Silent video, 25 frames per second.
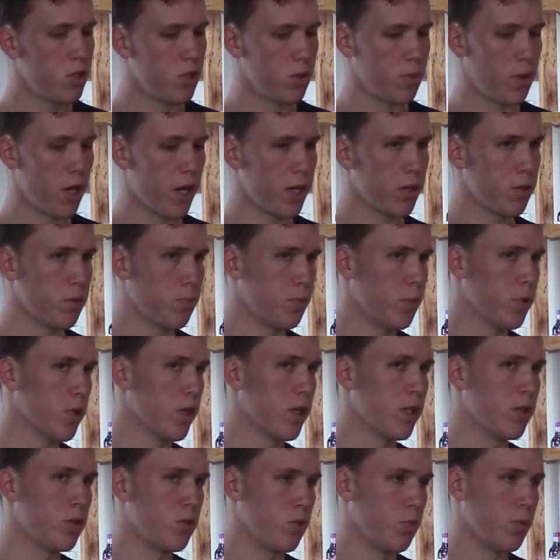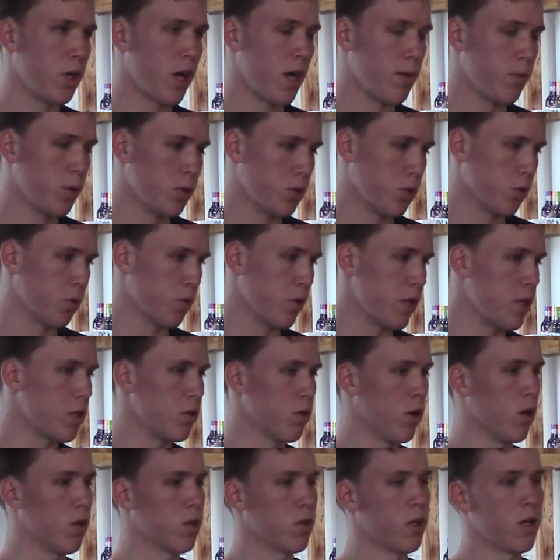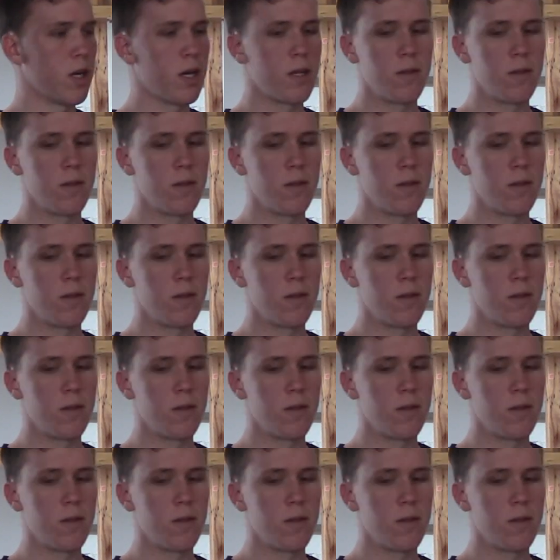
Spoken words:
to be able to read data